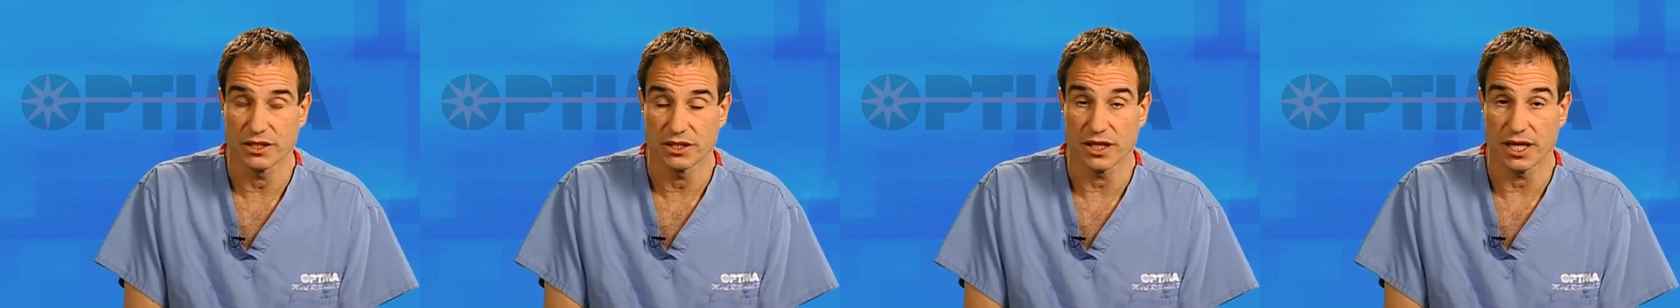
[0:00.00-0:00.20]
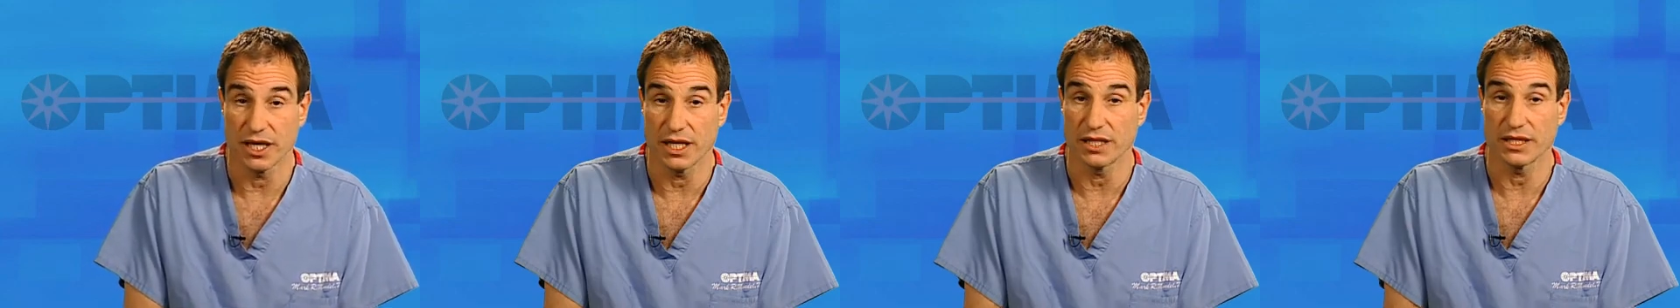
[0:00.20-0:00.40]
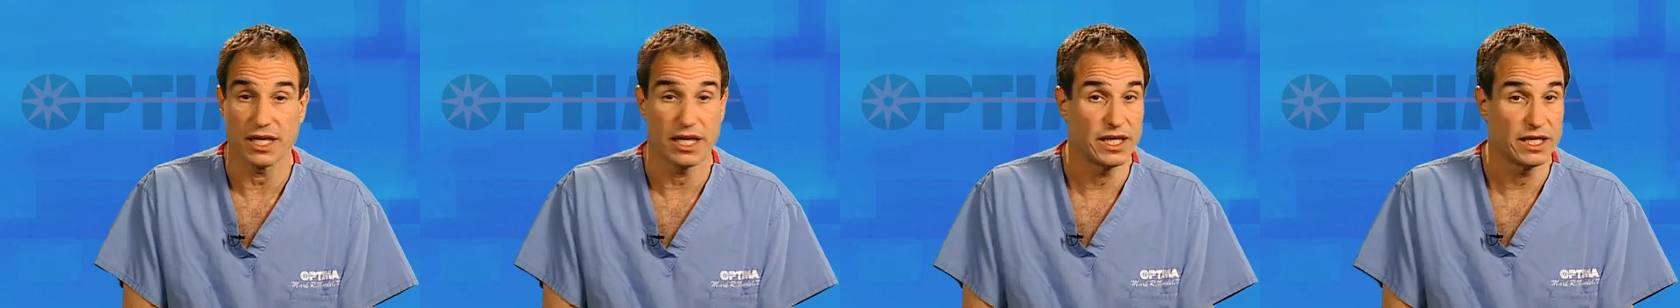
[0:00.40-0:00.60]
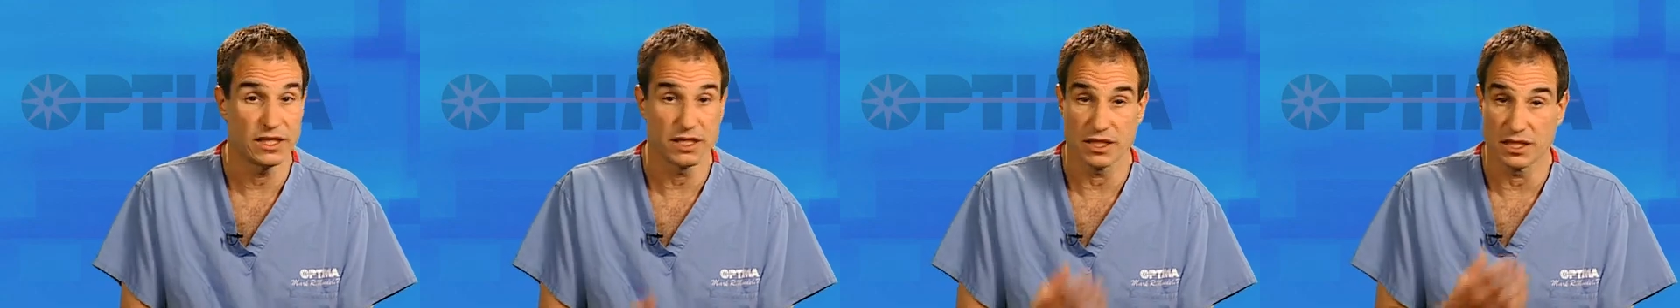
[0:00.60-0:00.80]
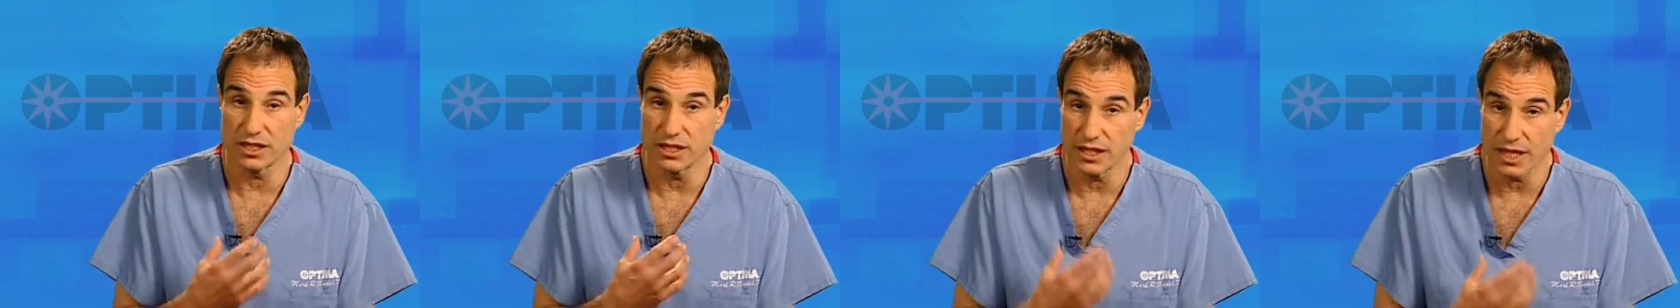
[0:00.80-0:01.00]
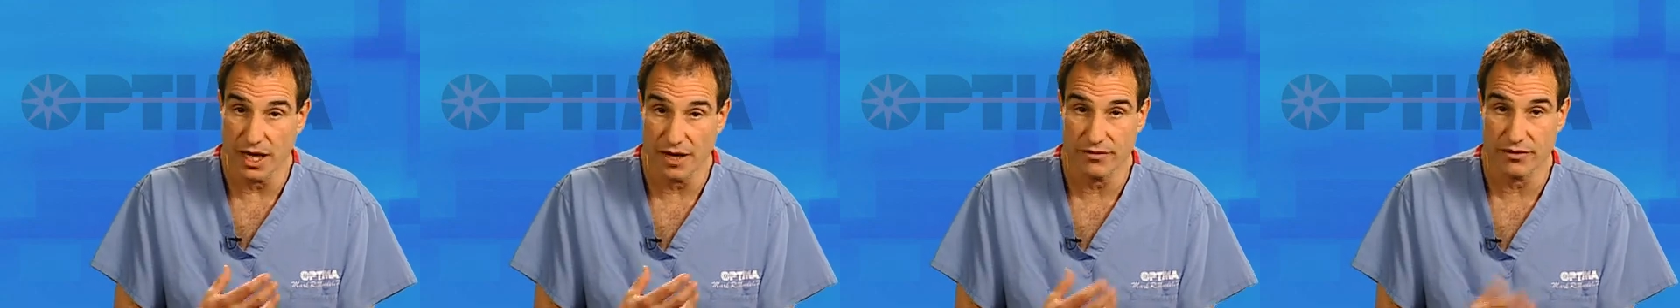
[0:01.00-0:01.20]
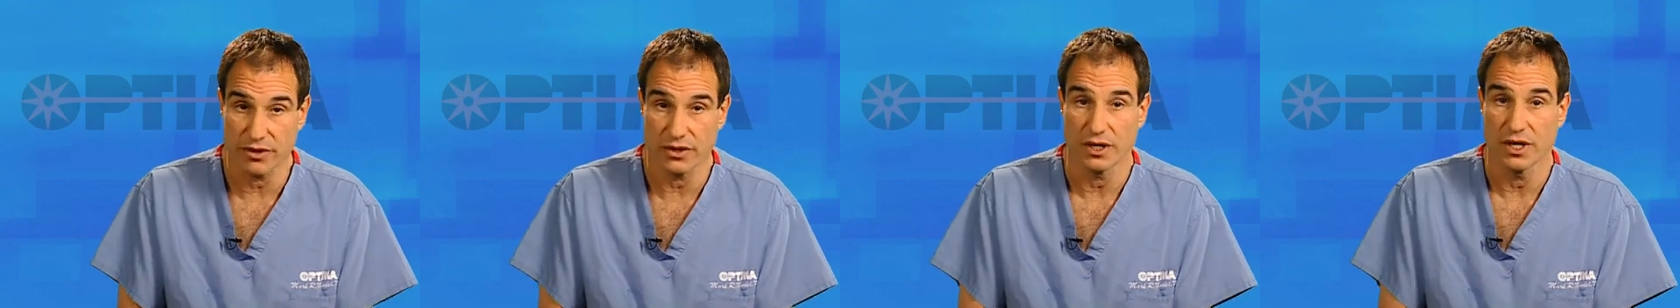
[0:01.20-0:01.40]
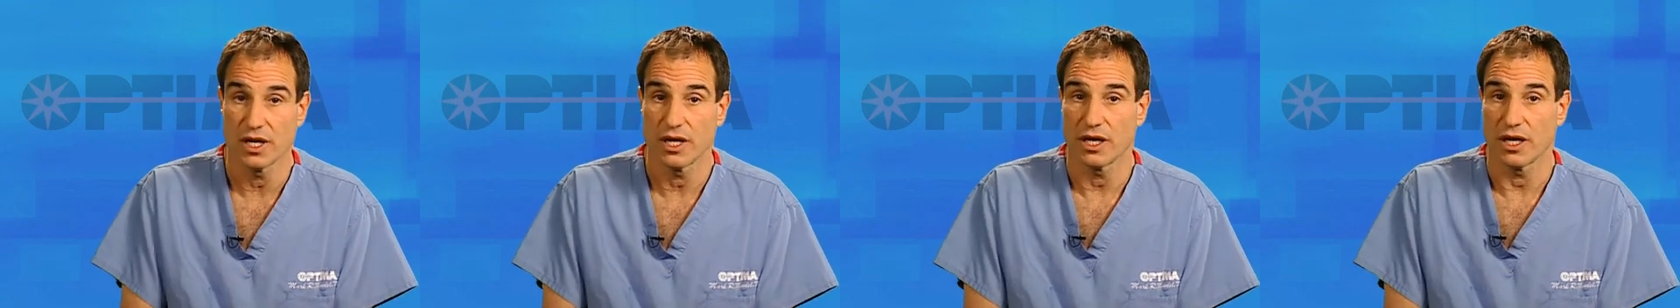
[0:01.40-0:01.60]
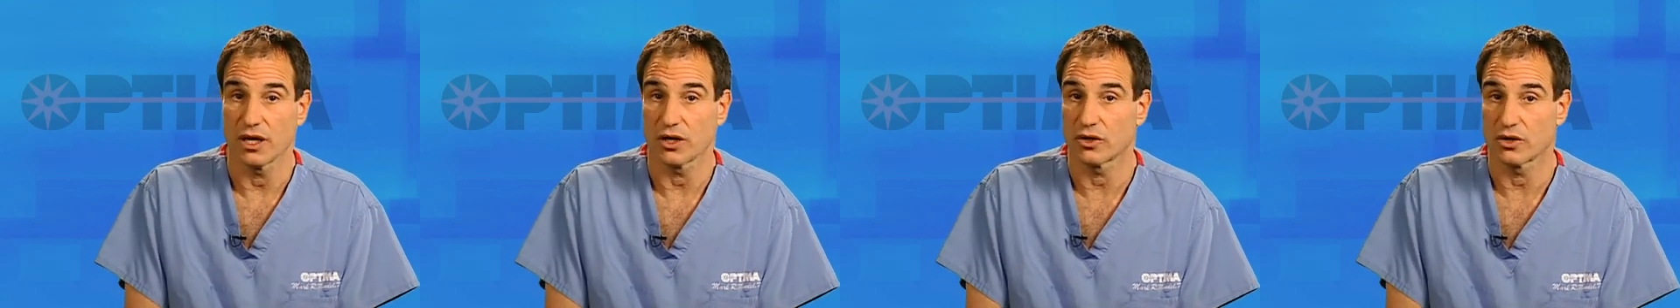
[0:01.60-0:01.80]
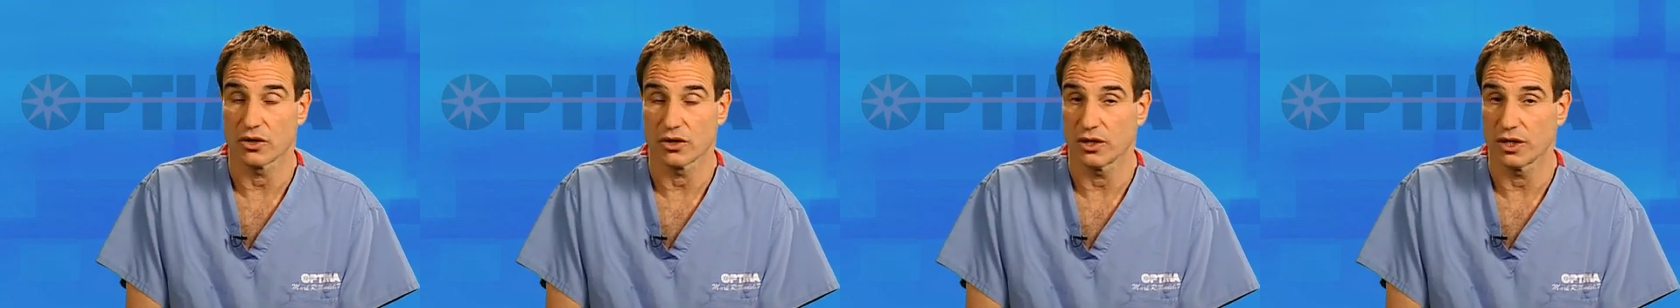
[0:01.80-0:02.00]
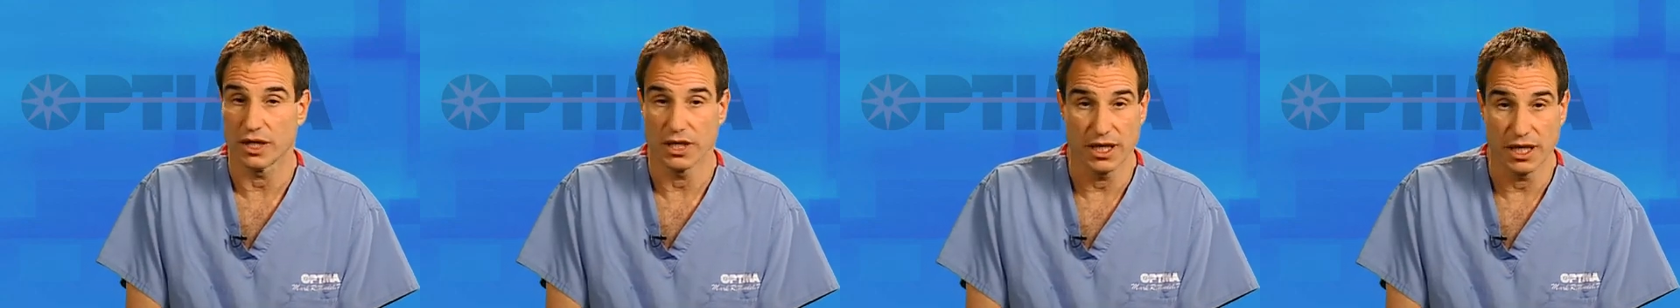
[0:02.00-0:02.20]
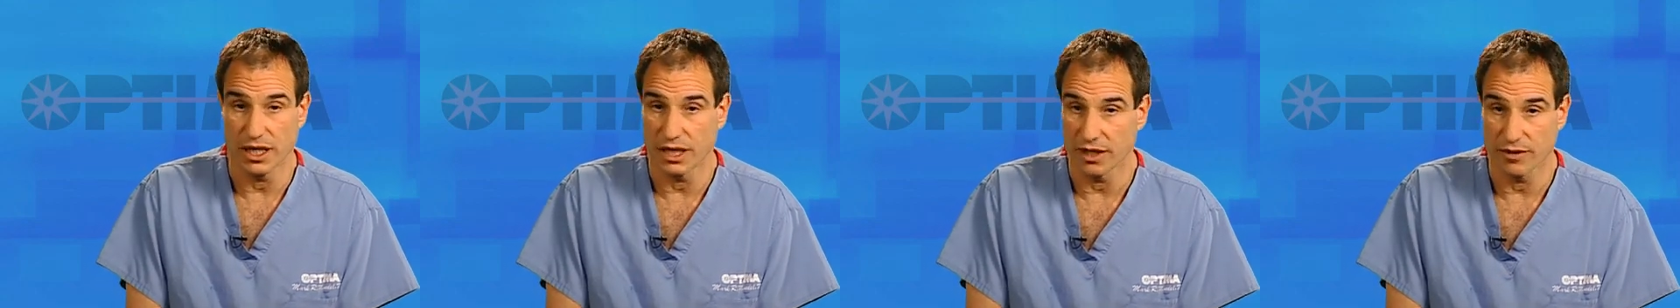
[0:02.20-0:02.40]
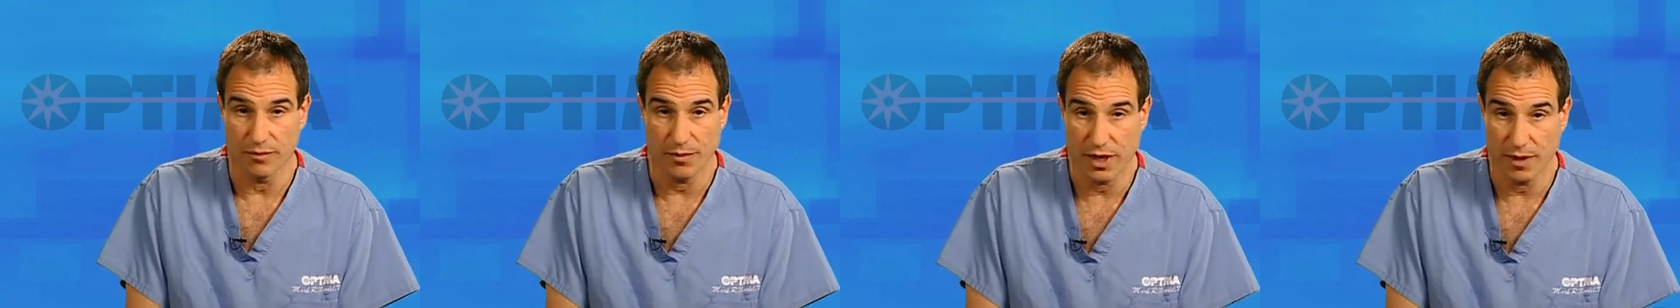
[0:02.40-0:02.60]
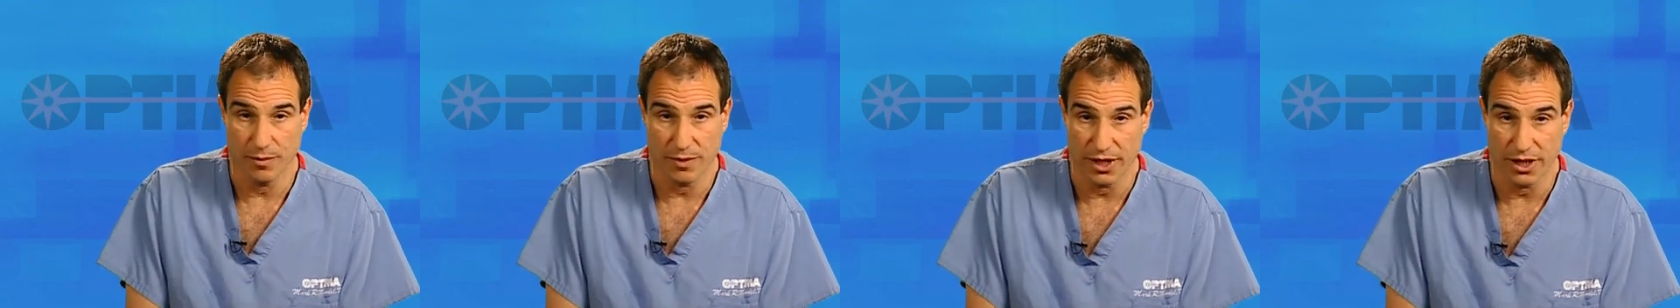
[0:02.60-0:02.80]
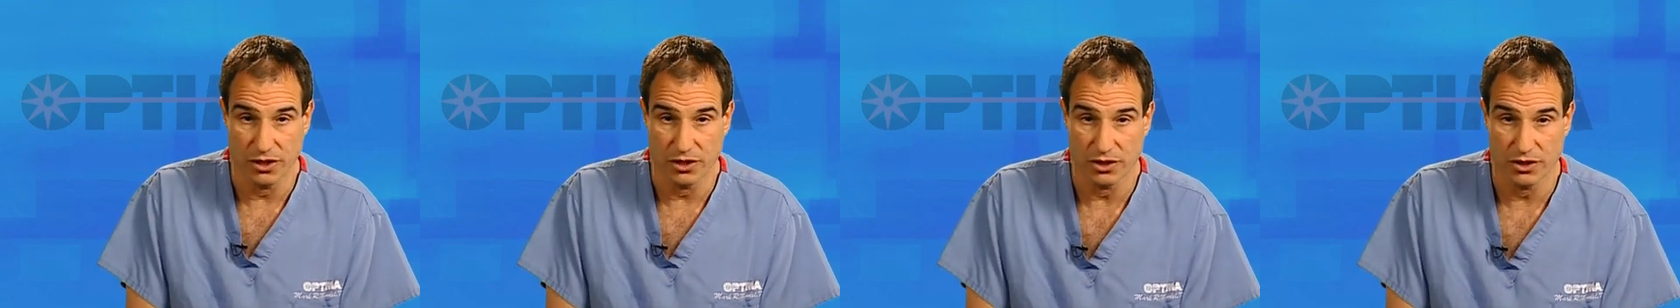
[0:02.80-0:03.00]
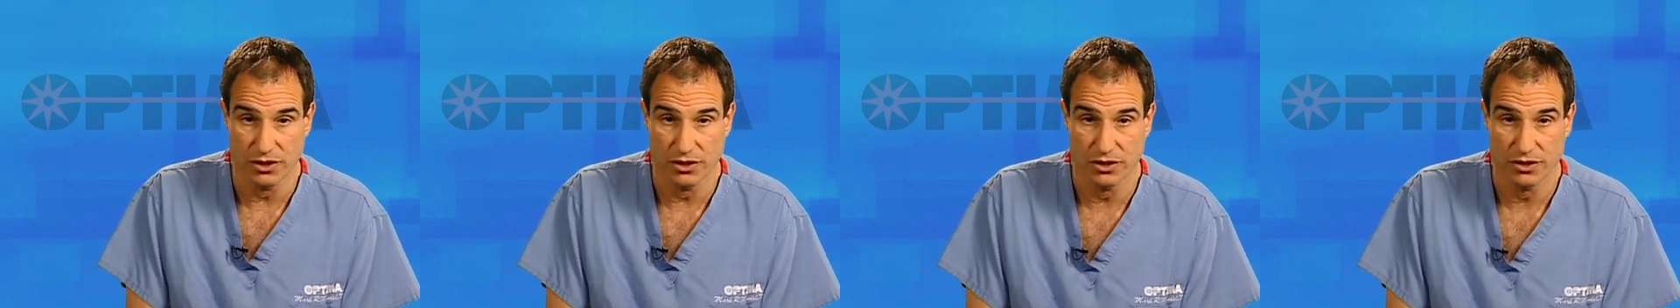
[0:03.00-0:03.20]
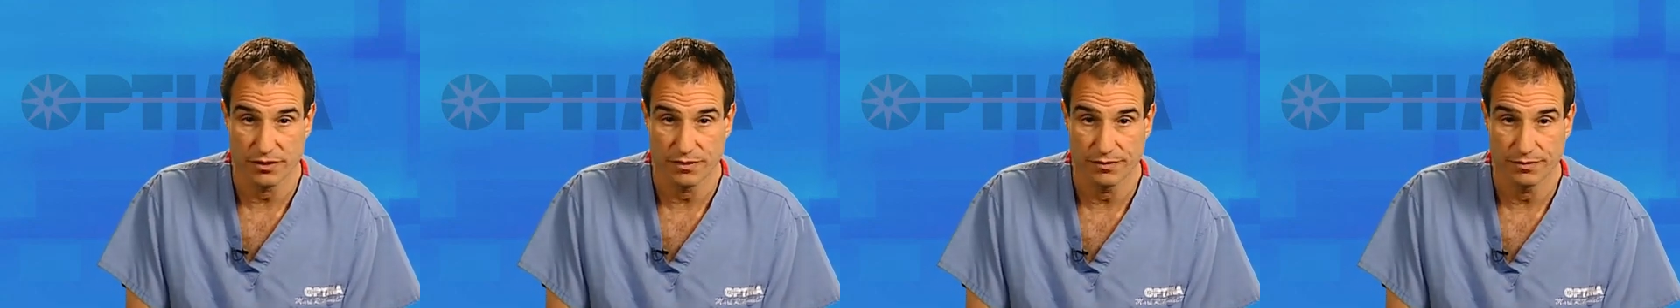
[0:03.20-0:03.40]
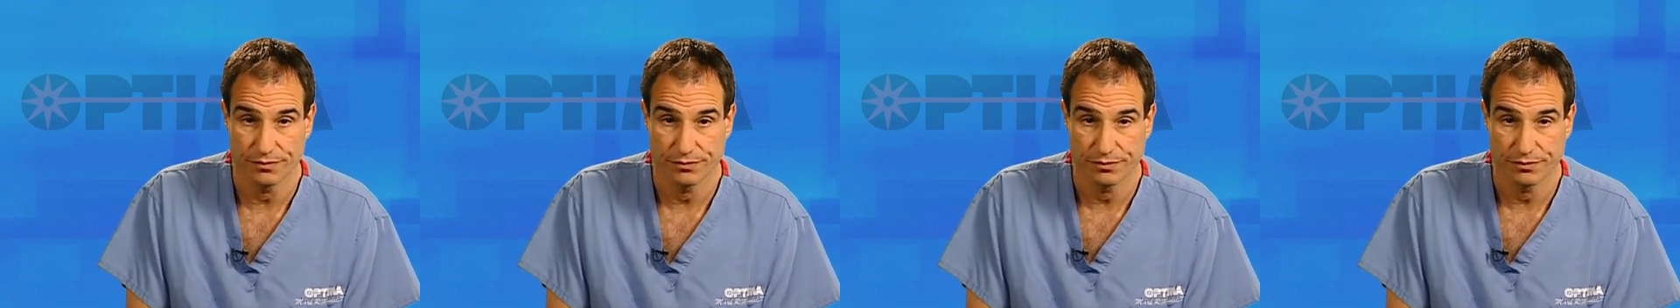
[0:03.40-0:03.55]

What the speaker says: studies and has never occurred in any of my patients.